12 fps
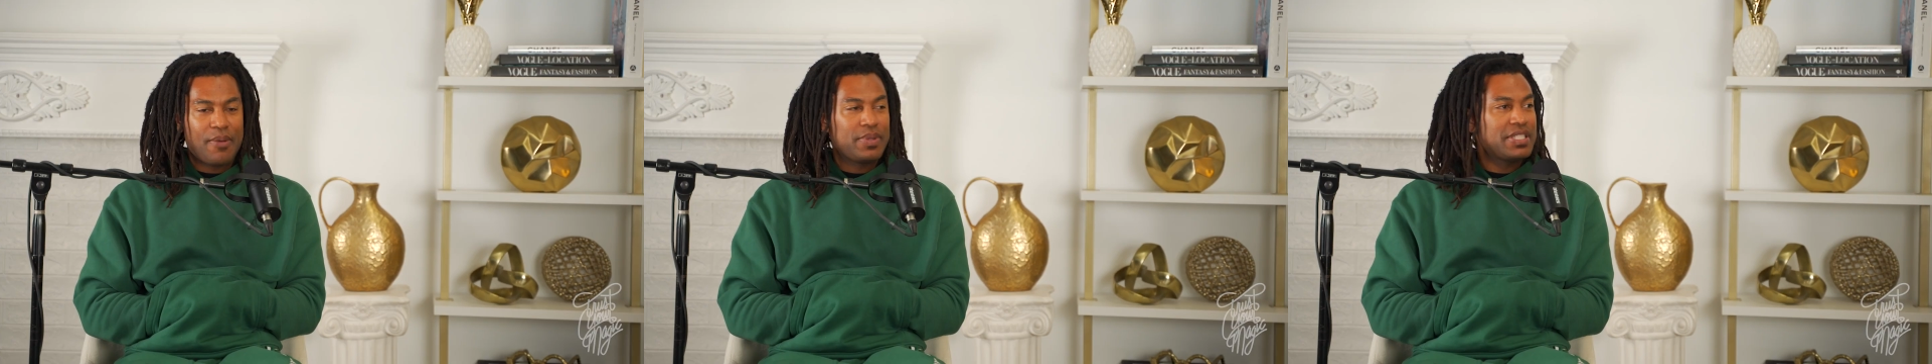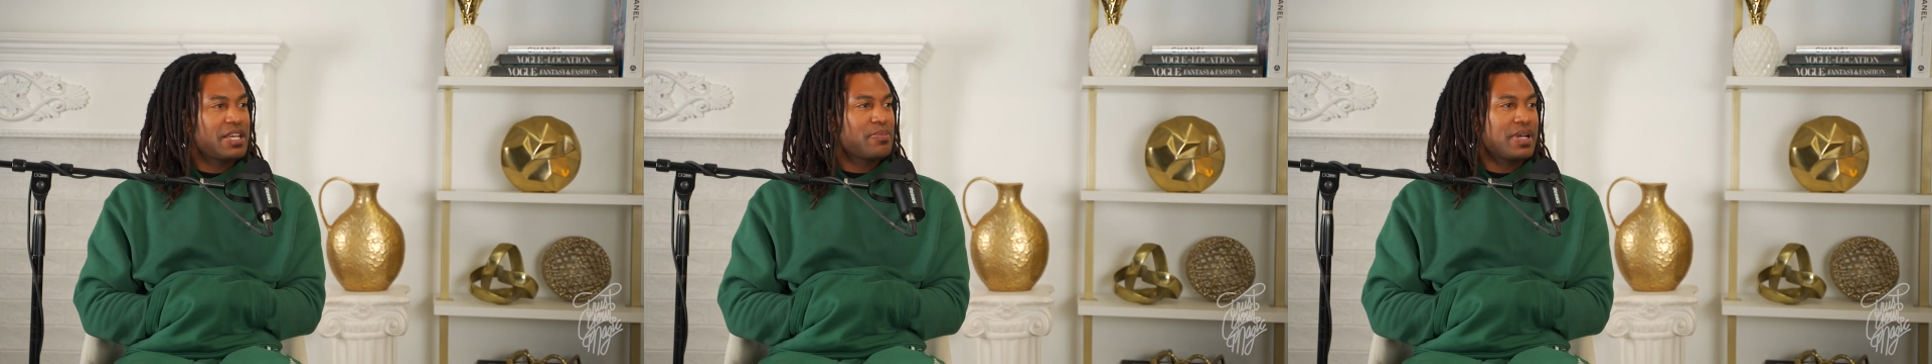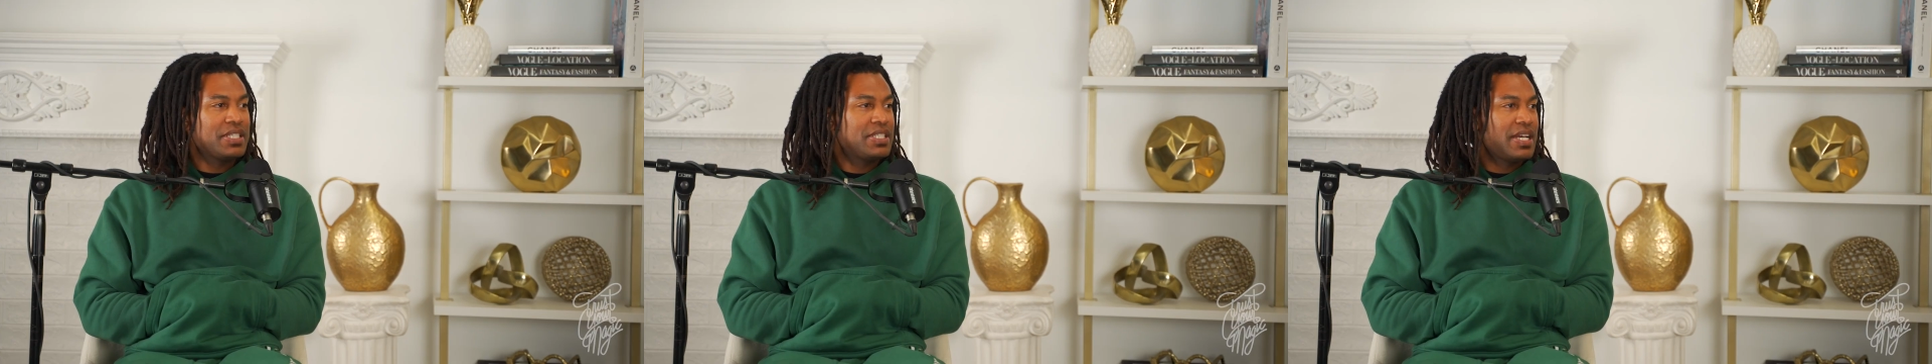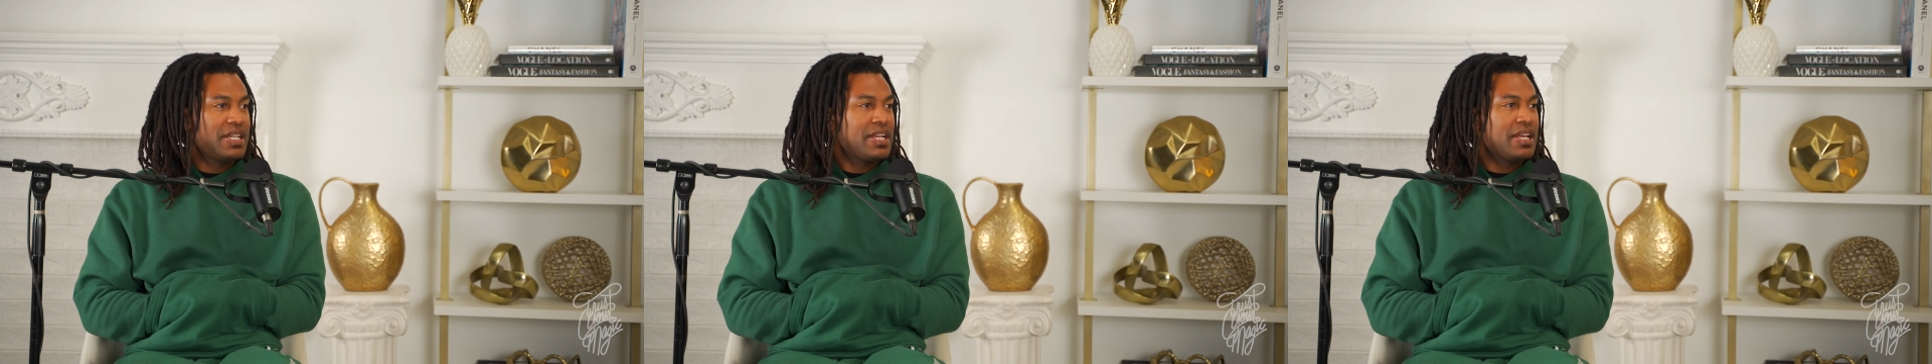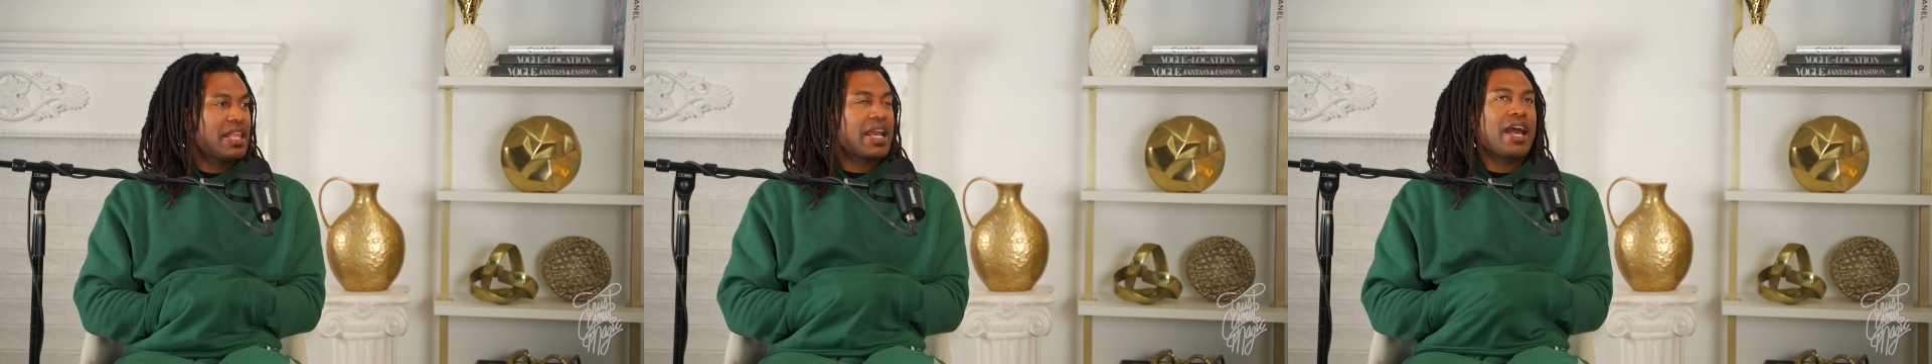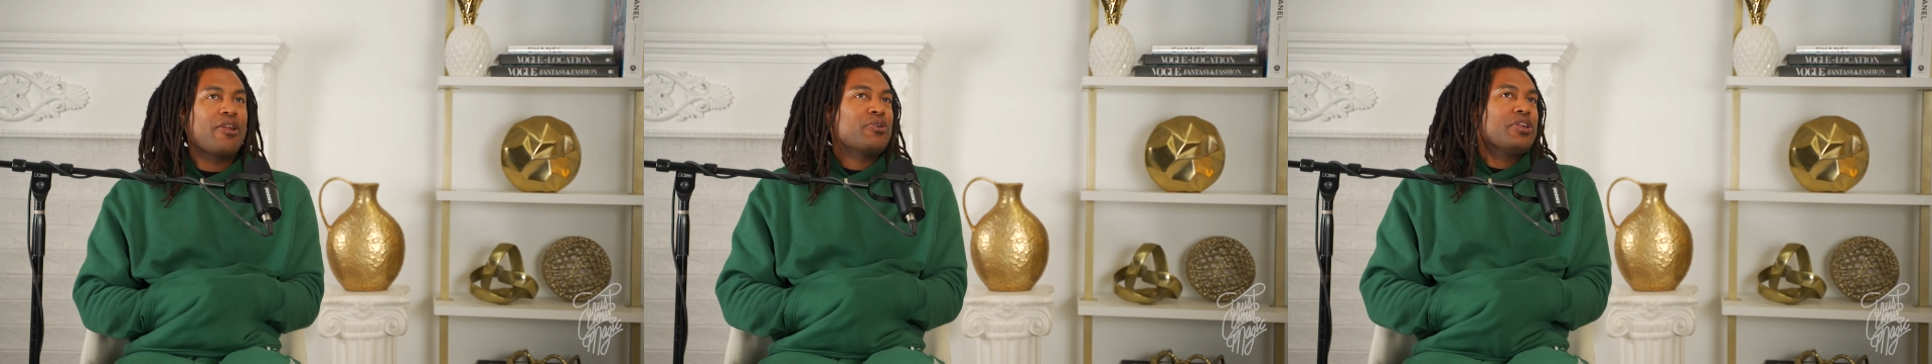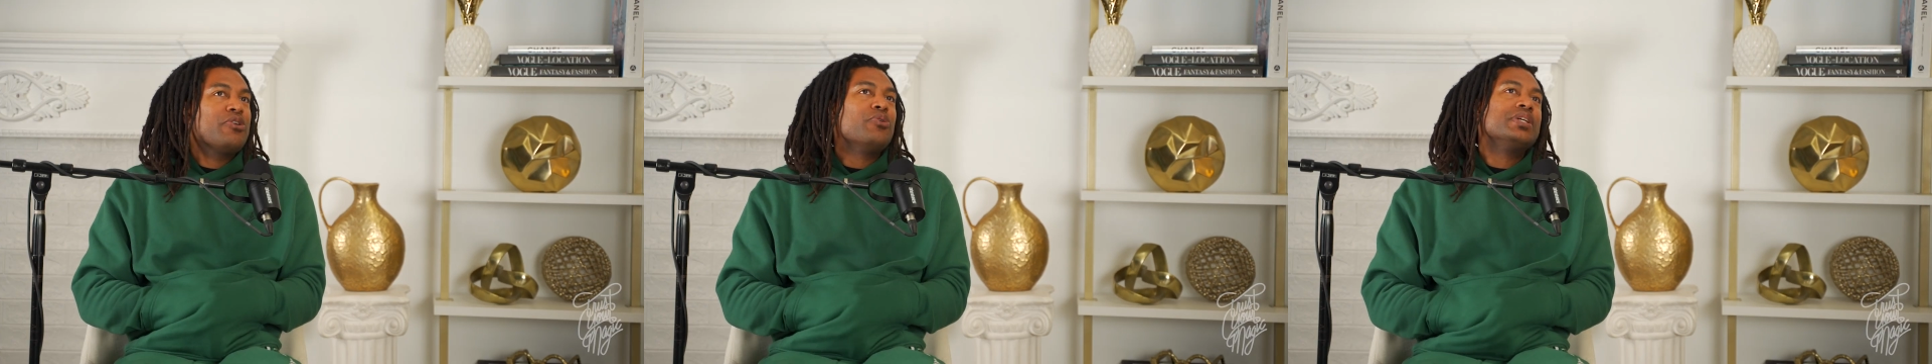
I'm gonna take my shot. Like, I don't know.